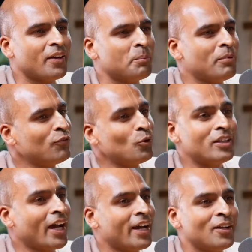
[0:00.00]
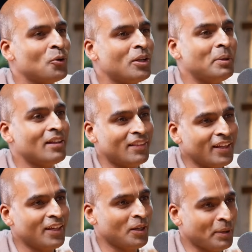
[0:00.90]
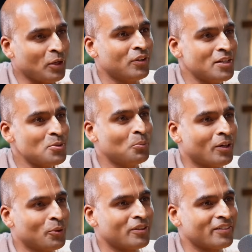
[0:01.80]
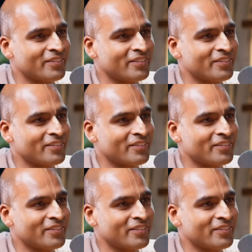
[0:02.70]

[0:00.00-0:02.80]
Before that, i had only been thinking about this world.